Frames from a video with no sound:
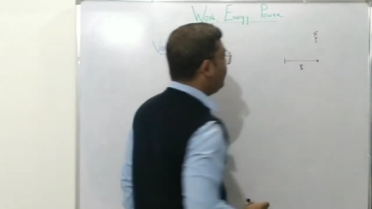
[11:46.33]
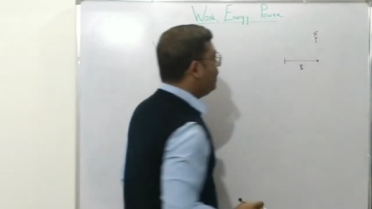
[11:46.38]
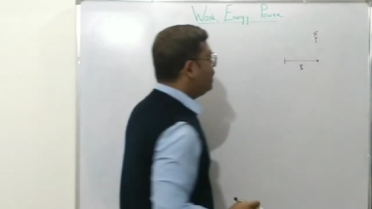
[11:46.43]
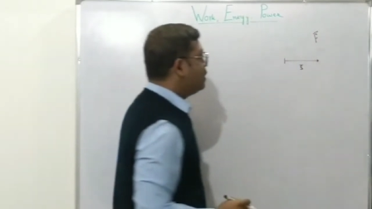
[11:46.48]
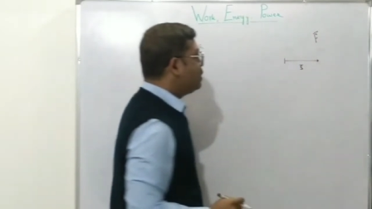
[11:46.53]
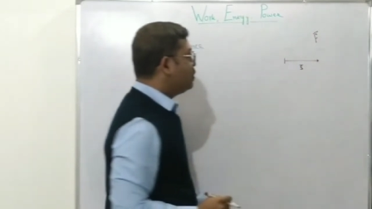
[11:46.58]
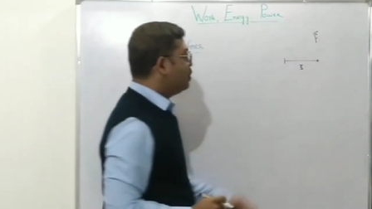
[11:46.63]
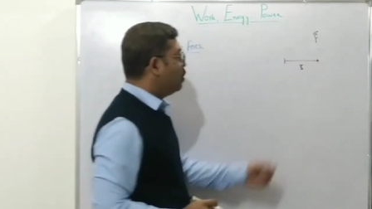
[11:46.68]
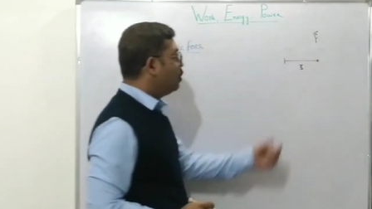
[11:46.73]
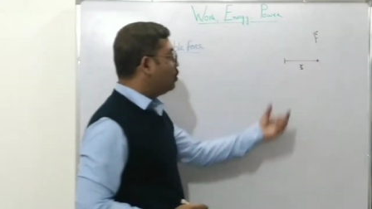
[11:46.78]

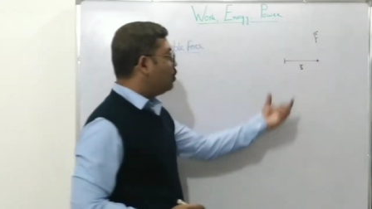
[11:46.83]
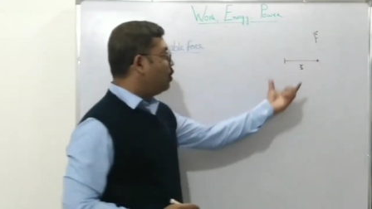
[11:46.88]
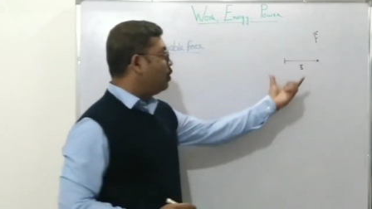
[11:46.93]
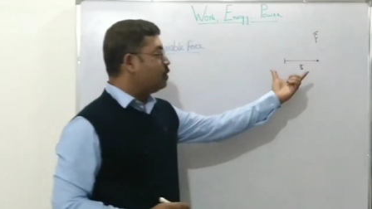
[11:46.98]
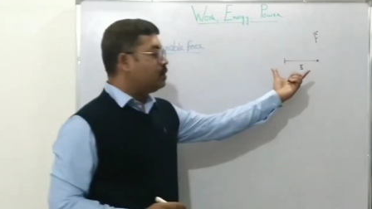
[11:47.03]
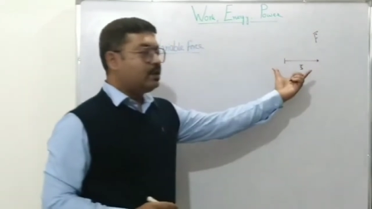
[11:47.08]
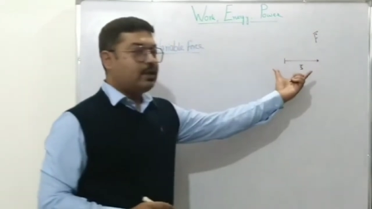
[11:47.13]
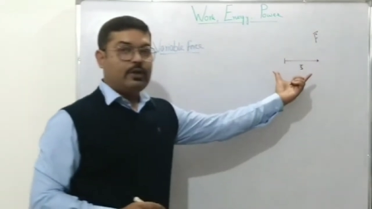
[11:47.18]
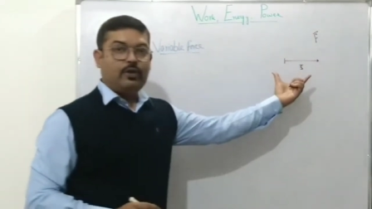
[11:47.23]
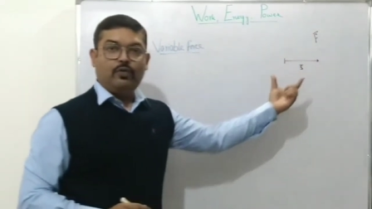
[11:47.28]
is not
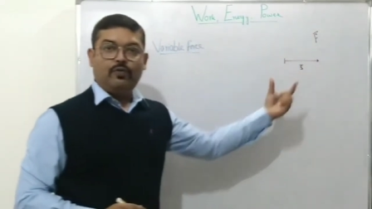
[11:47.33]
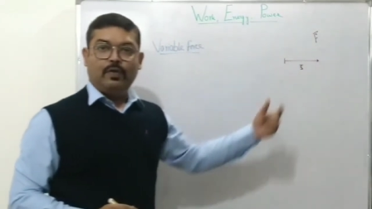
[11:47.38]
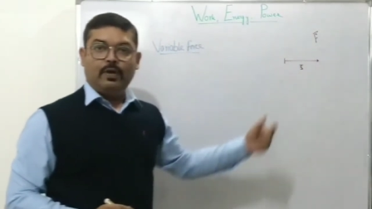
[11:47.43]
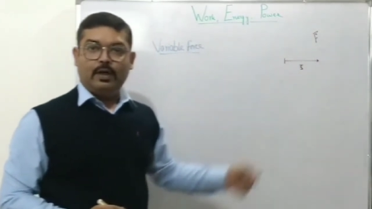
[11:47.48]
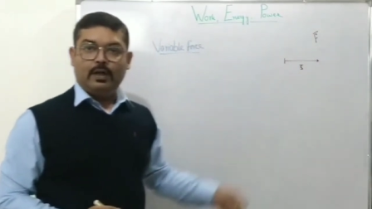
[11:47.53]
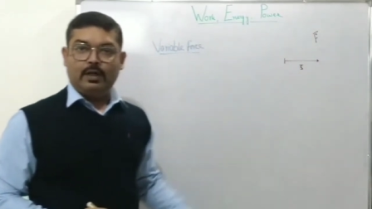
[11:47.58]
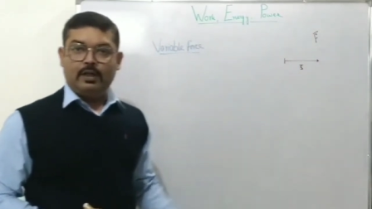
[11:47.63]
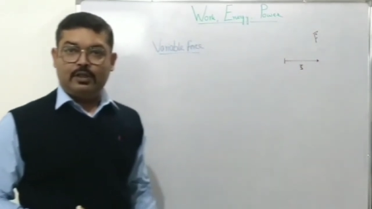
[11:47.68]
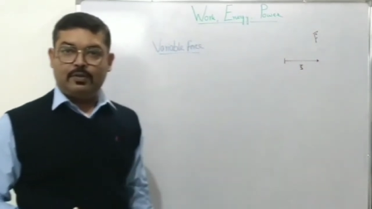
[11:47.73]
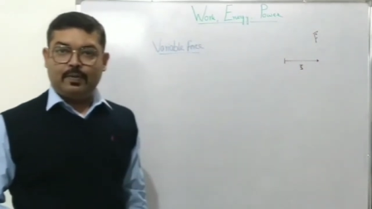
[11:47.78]
constant over
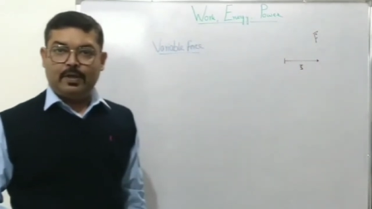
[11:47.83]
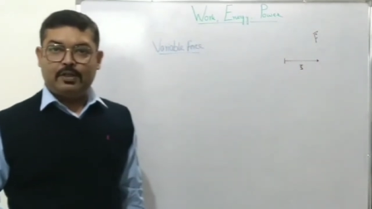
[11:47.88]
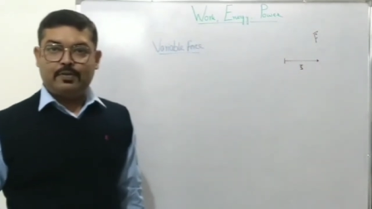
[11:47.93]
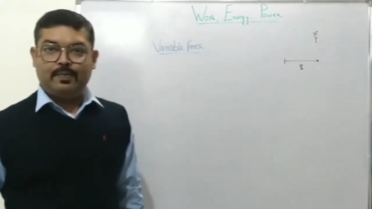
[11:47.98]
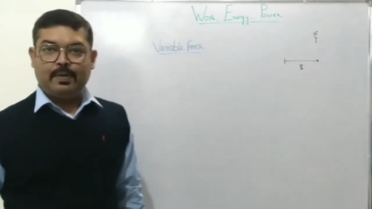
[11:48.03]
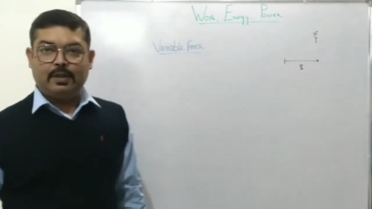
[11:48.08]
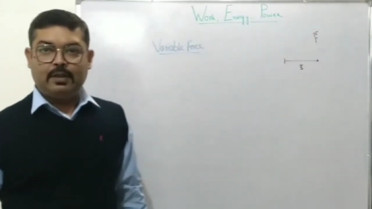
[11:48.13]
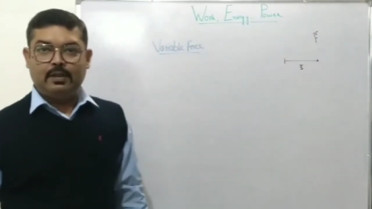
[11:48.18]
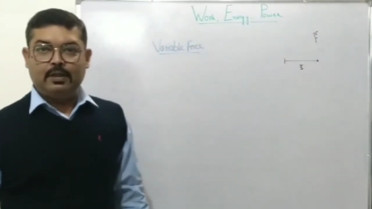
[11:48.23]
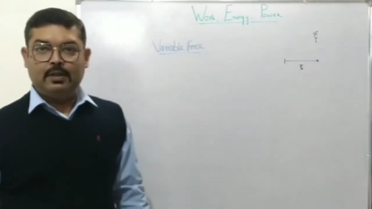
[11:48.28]
the
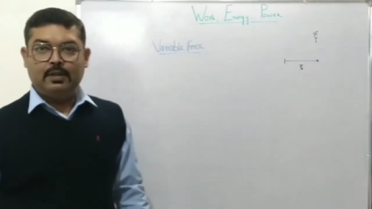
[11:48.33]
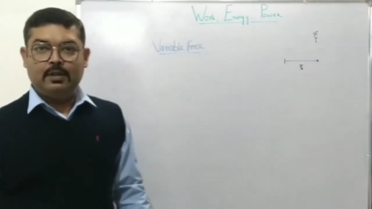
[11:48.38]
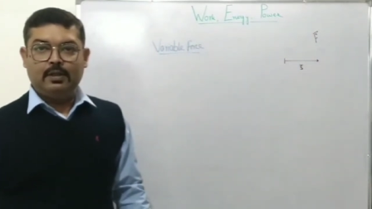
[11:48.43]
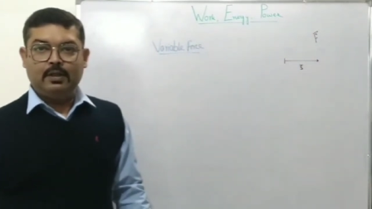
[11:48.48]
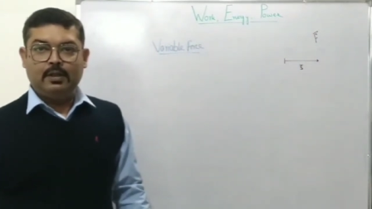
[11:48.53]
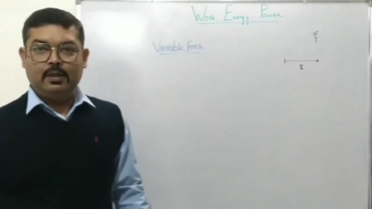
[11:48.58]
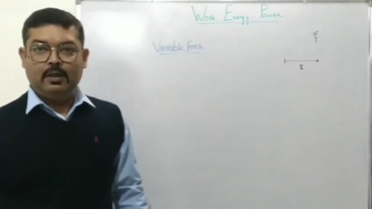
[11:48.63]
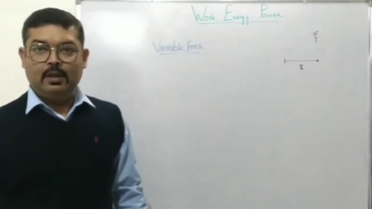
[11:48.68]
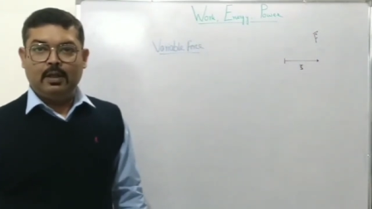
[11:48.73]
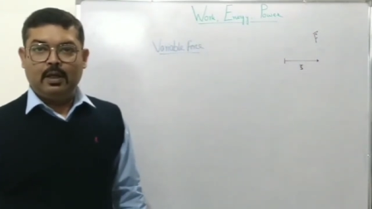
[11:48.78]
displacement.
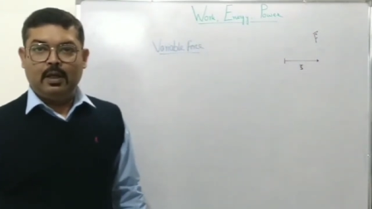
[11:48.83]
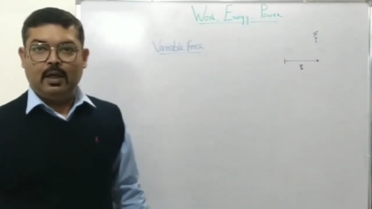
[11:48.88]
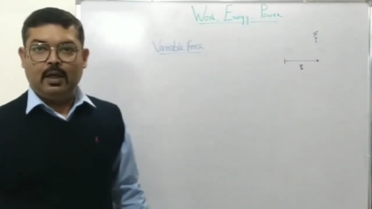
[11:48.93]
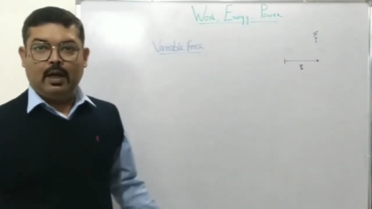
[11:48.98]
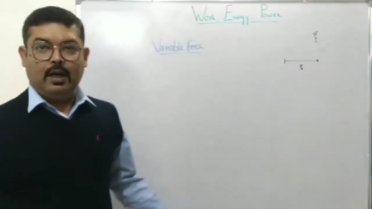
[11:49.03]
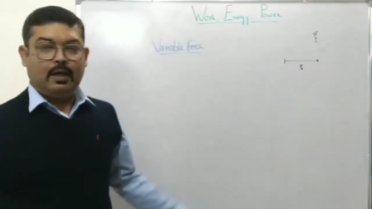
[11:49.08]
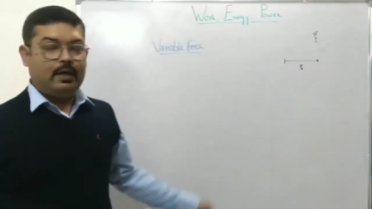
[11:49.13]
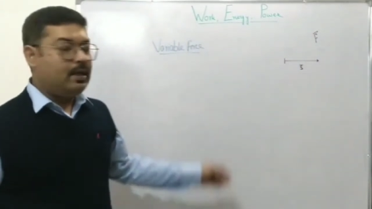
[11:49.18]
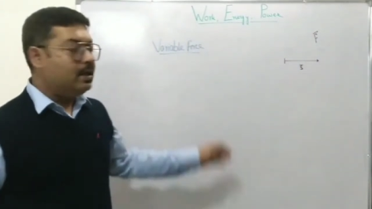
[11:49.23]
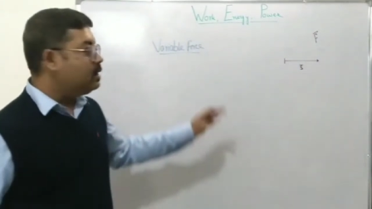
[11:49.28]

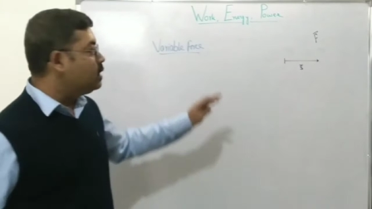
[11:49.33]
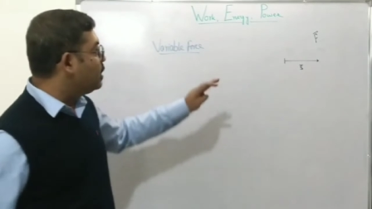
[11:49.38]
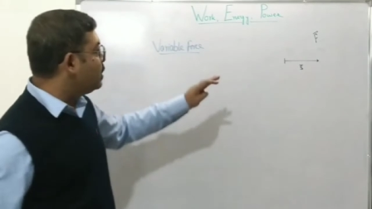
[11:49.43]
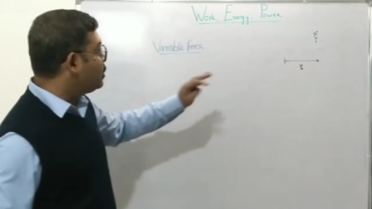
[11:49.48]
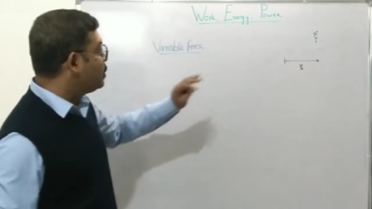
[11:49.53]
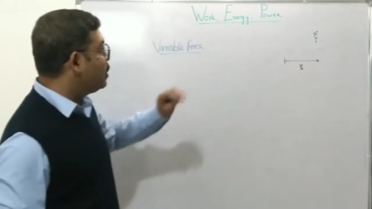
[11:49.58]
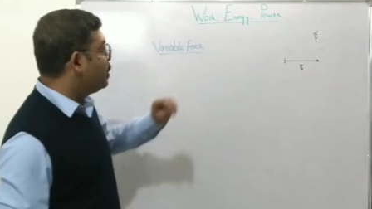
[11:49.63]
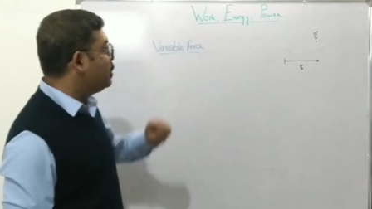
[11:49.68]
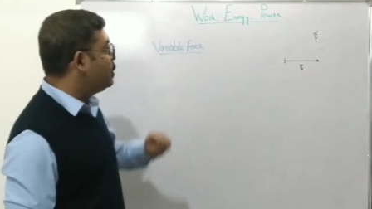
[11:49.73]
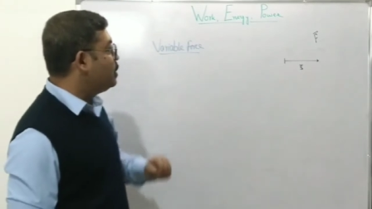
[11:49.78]
Under
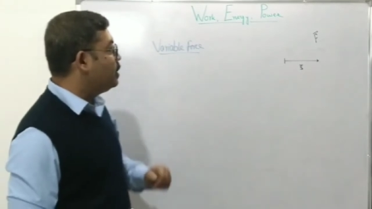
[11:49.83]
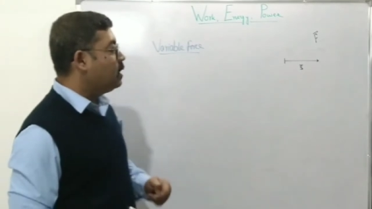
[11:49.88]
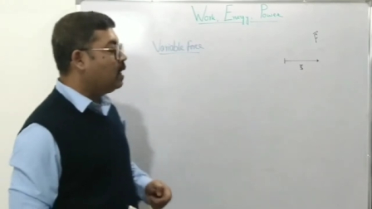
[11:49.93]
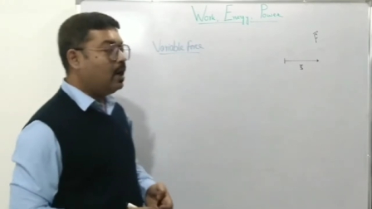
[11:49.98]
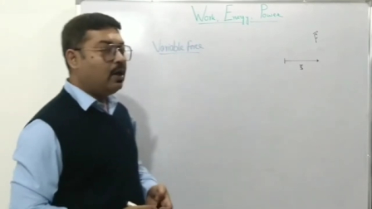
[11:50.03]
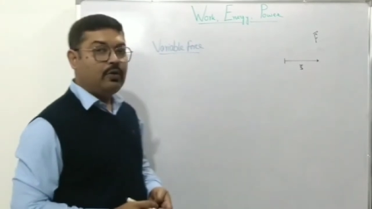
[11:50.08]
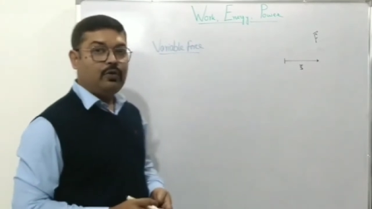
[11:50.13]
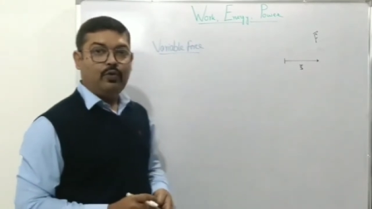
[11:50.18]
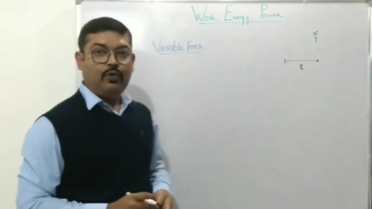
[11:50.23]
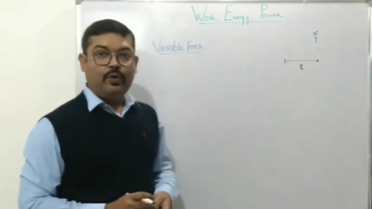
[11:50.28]
such condition,
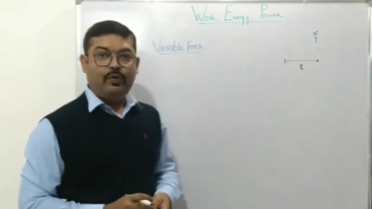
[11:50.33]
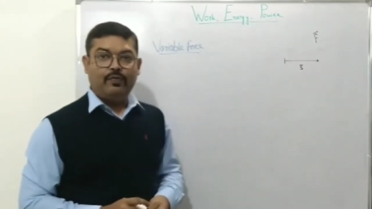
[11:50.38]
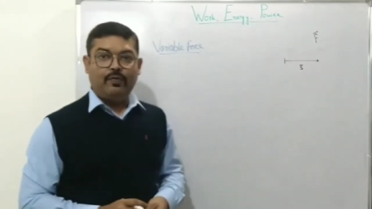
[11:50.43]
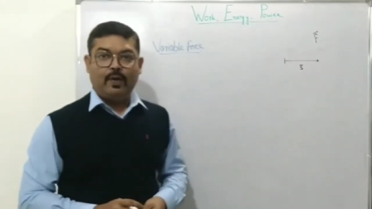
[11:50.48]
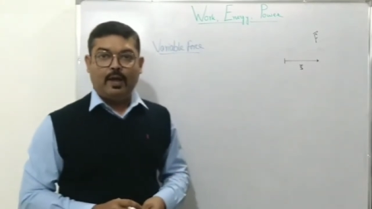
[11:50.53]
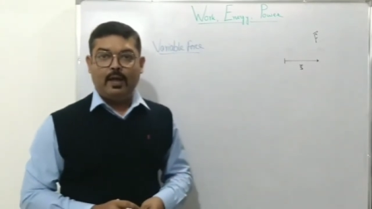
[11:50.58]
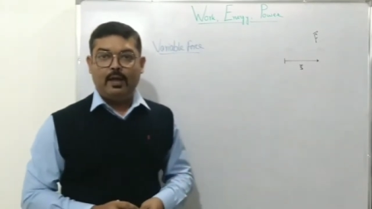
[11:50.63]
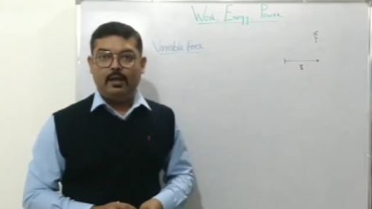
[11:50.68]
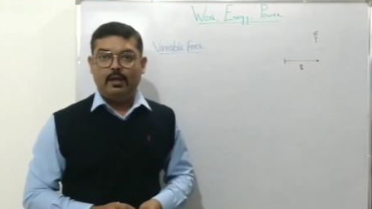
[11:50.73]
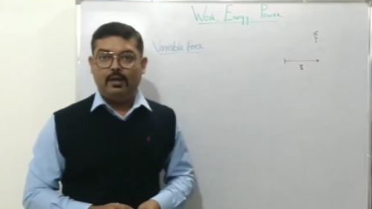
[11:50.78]
how do we
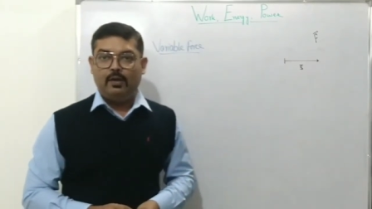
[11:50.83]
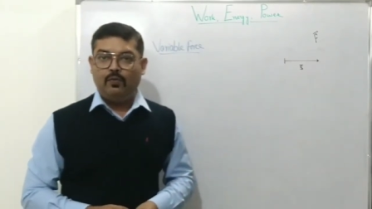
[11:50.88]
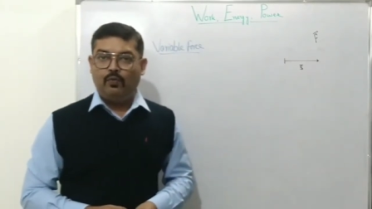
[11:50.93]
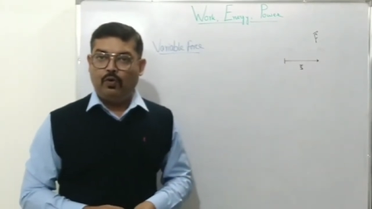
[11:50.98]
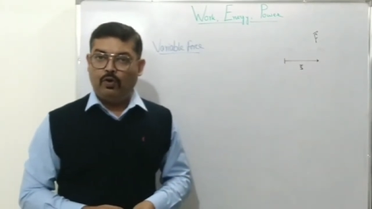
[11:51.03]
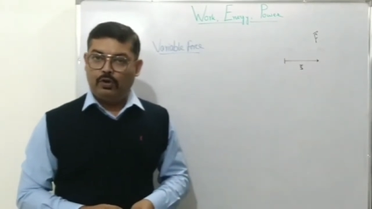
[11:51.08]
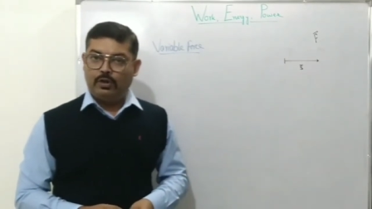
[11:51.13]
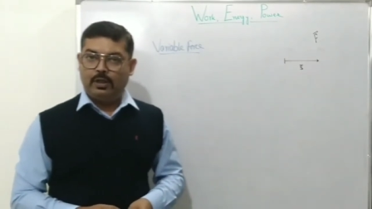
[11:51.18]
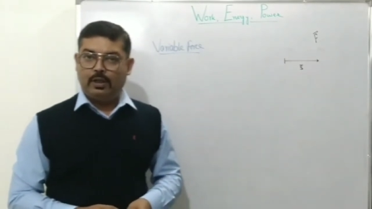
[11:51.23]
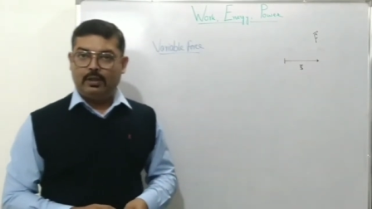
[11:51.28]
find the
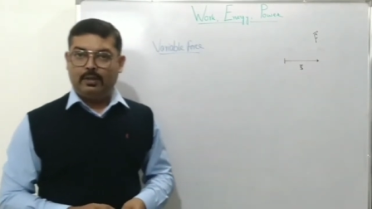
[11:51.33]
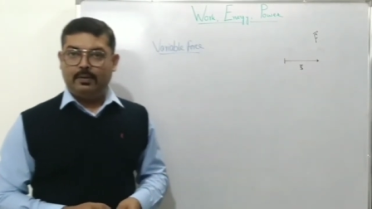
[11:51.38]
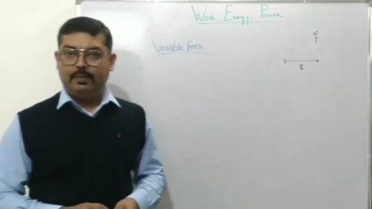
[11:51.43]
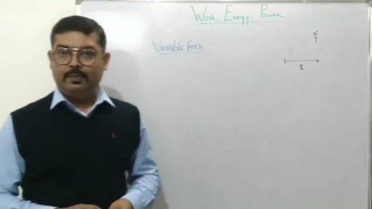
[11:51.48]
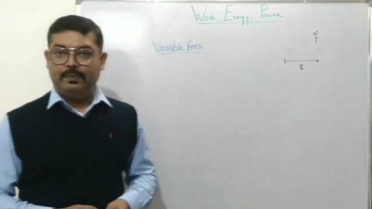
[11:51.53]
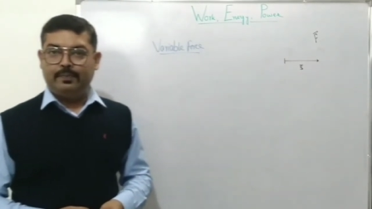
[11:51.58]
work done?